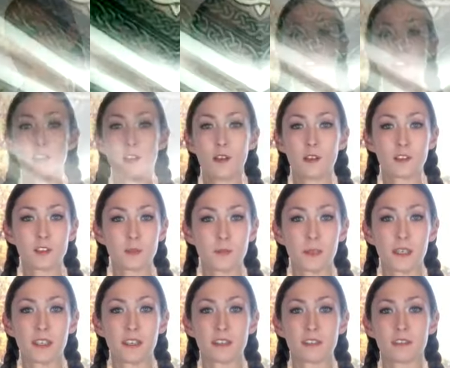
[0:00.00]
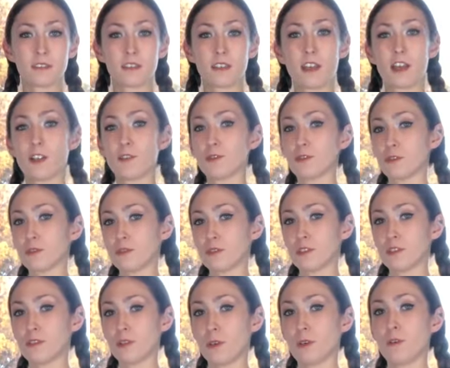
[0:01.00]
The tongue speaks, and truth
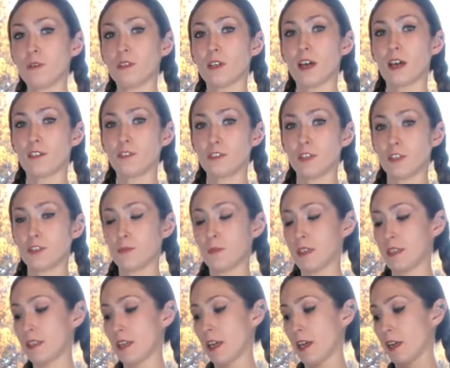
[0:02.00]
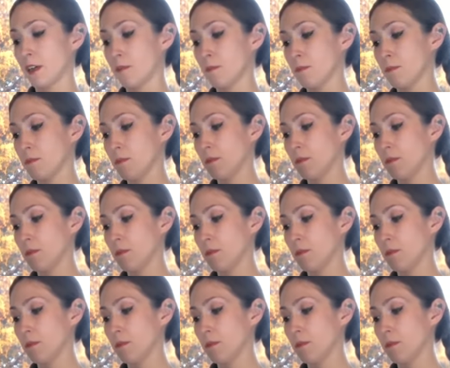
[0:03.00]
is told on Judgment Day.